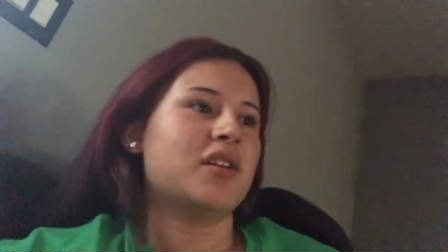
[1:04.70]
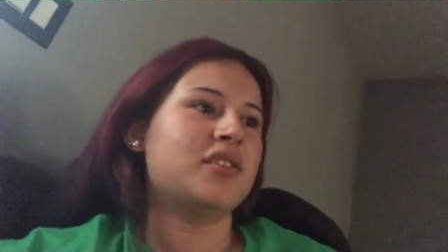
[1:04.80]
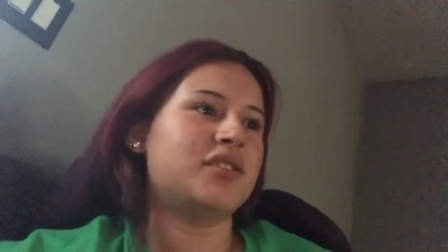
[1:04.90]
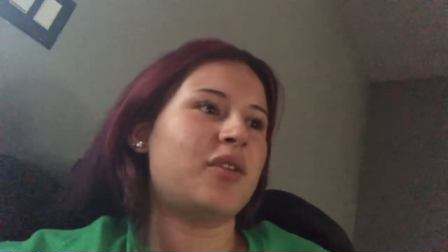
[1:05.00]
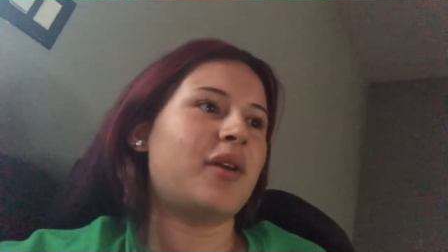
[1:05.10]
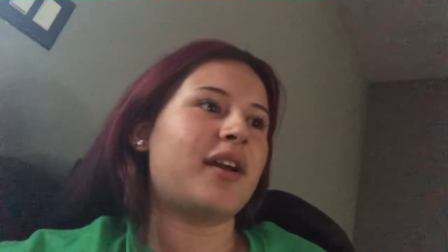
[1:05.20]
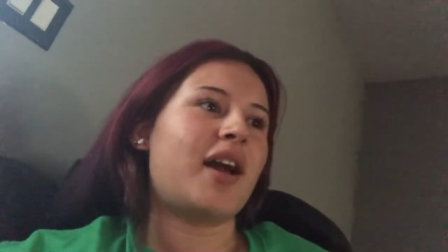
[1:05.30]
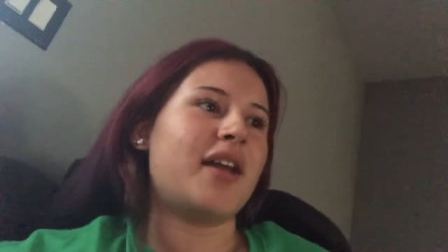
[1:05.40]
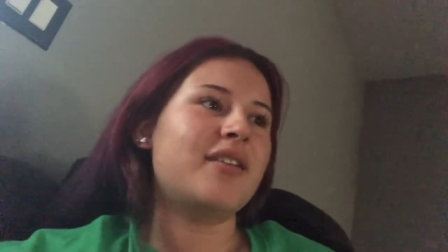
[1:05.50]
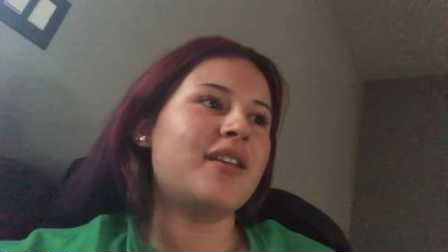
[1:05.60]
So I
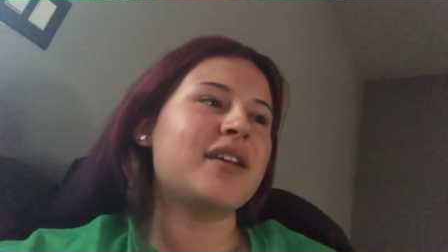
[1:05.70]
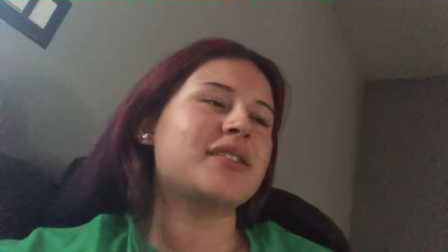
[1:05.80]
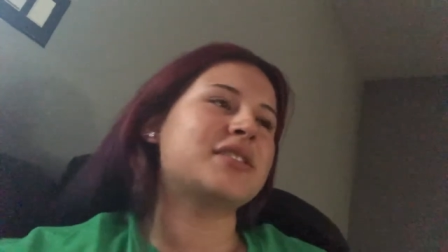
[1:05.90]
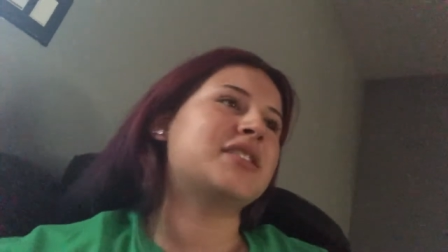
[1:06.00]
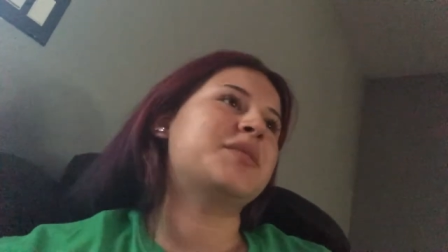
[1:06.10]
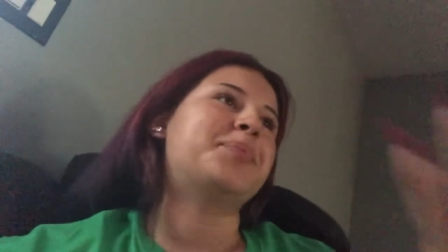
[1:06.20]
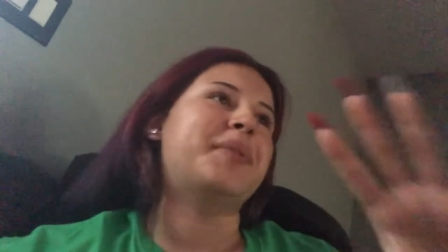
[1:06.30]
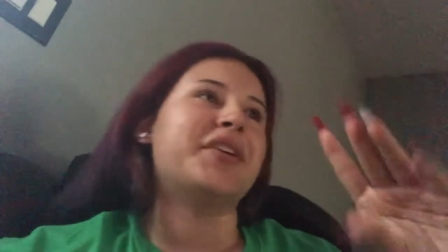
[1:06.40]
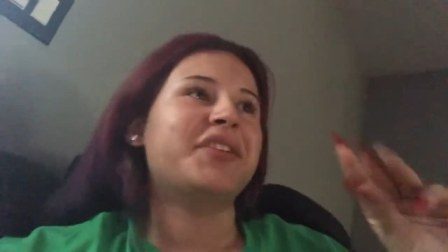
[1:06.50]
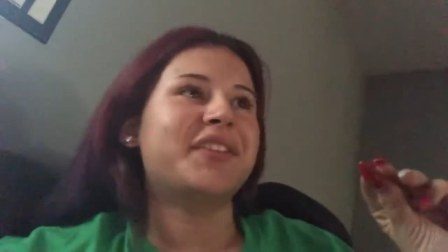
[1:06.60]
kind of like
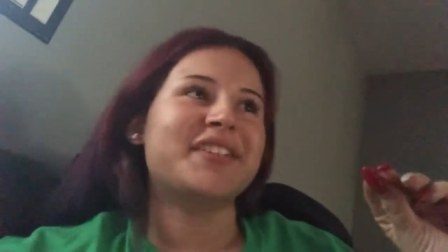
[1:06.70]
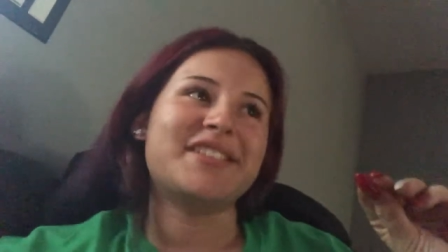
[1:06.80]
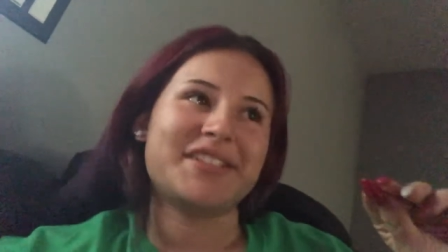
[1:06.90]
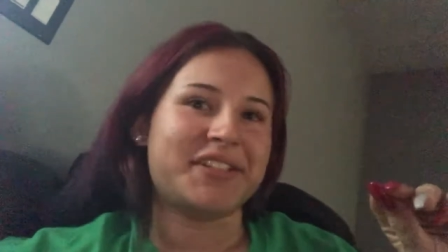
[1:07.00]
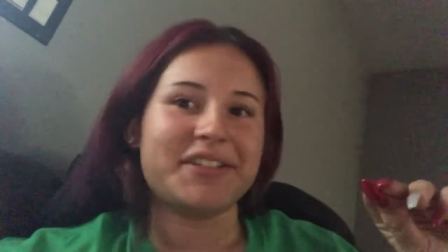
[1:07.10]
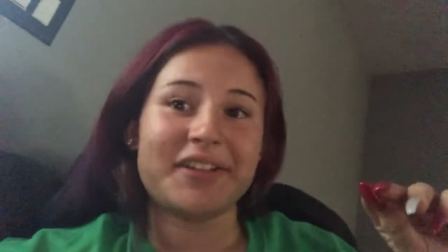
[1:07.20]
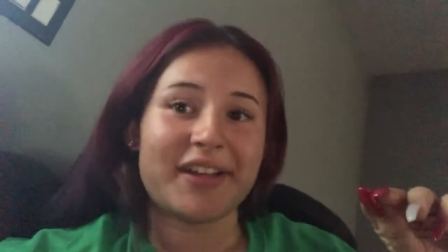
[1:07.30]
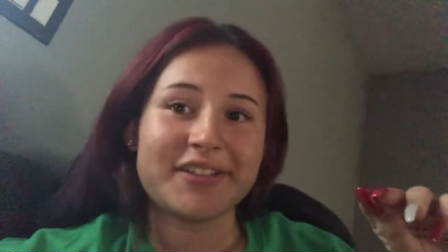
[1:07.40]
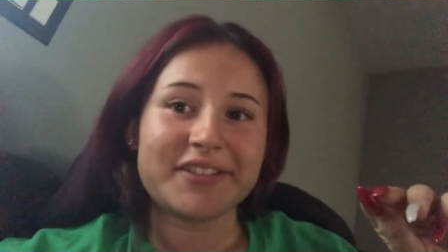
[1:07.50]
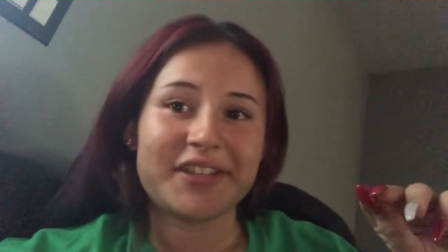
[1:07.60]
spilled the tea
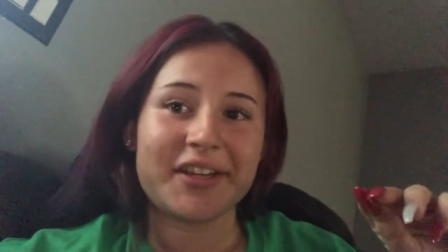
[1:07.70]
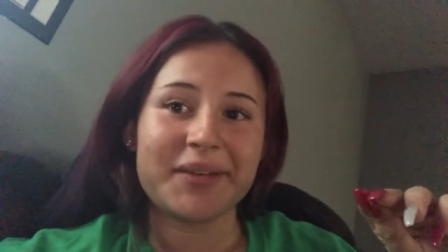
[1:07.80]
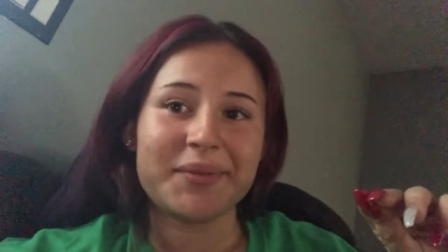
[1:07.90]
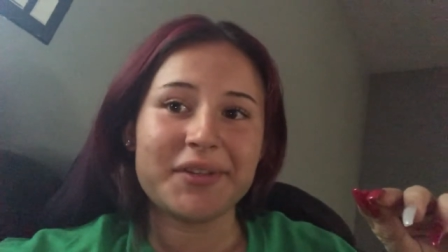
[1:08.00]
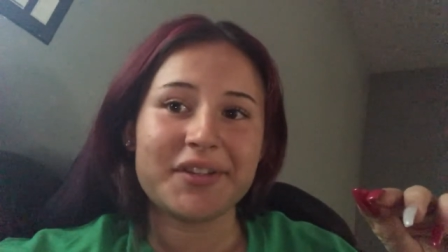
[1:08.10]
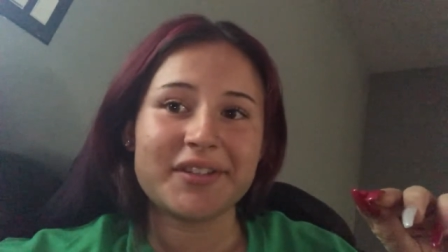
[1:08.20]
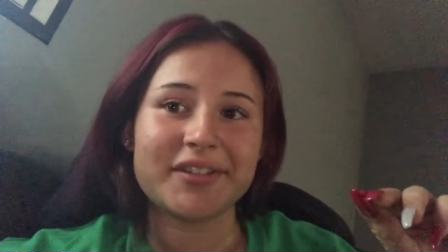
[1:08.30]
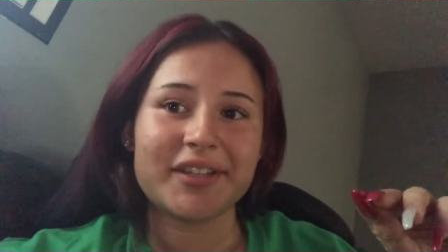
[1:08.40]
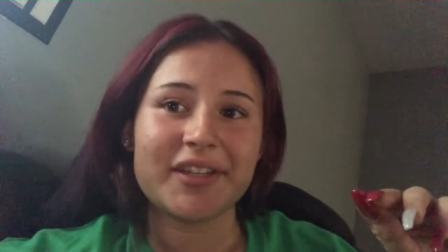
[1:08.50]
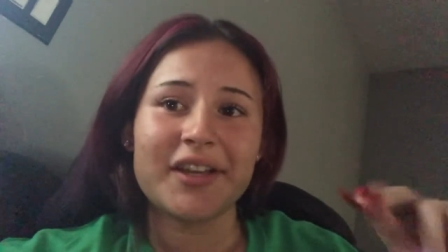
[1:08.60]
last time, you can
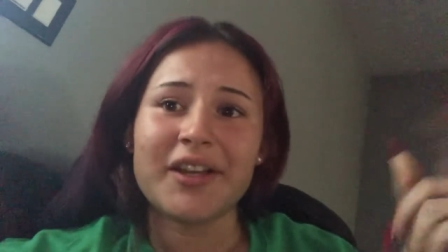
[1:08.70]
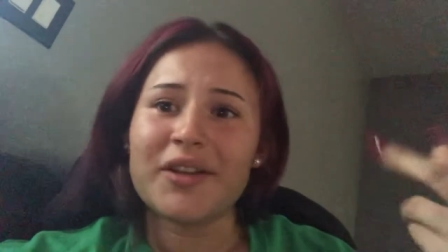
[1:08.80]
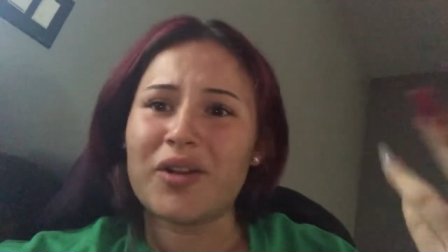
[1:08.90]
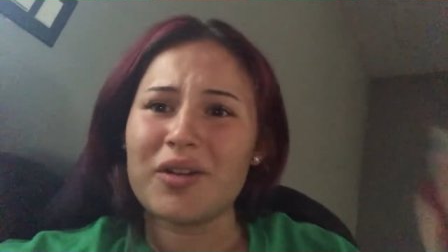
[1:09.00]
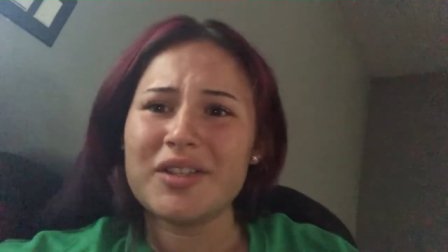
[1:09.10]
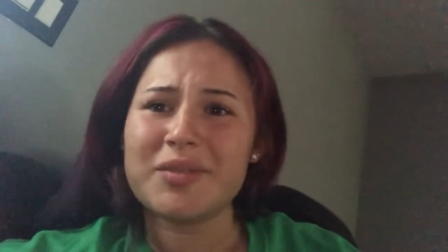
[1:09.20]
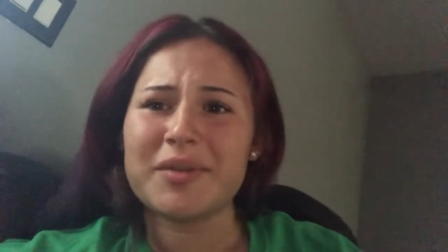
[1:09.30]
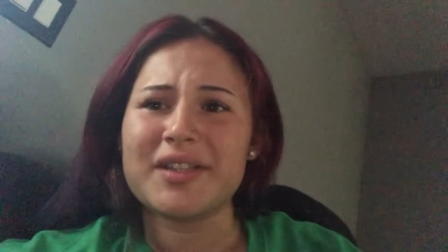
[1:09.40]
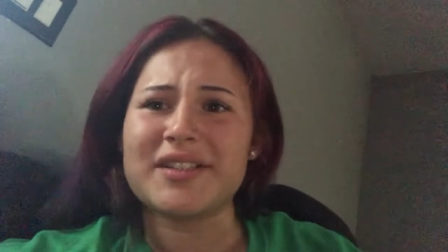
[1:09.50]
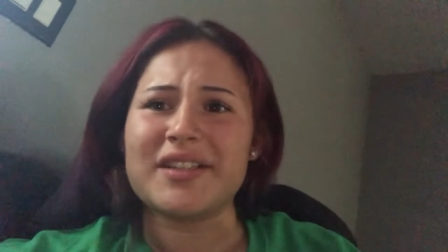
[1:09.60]
say. Not really
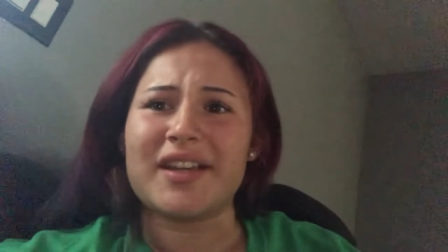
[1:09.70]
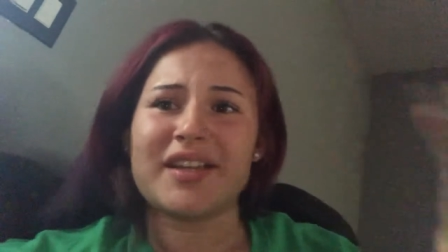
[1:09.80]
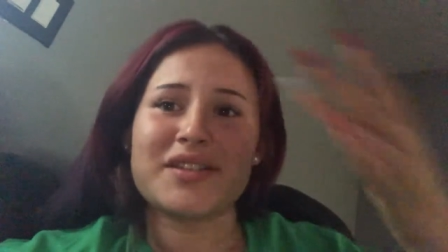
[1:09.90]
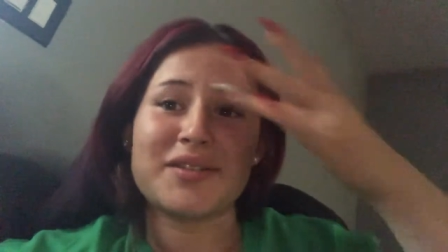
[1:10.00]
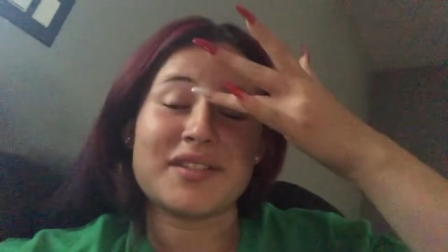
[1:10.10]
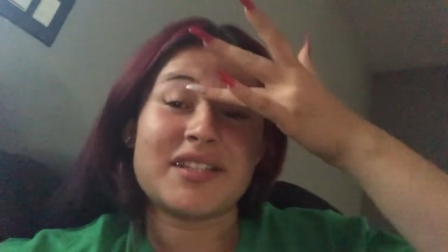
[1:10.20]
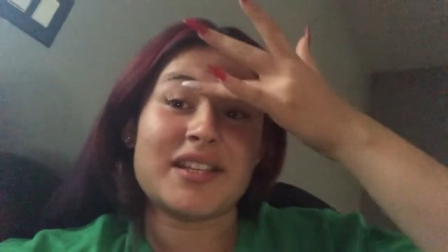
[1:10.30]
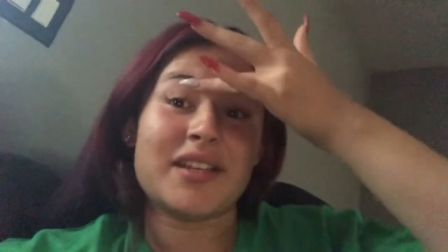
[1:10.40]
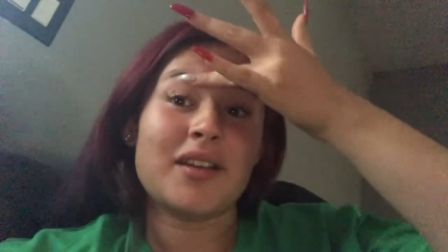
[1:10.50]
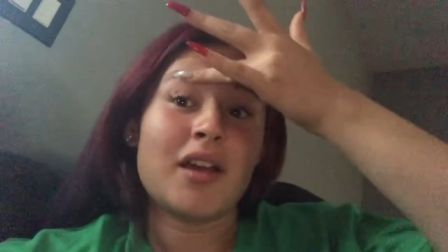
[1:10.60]
spilling tea, I guess there was a
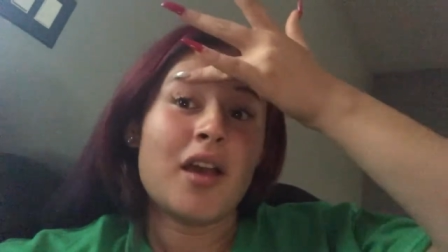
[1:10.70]
tea.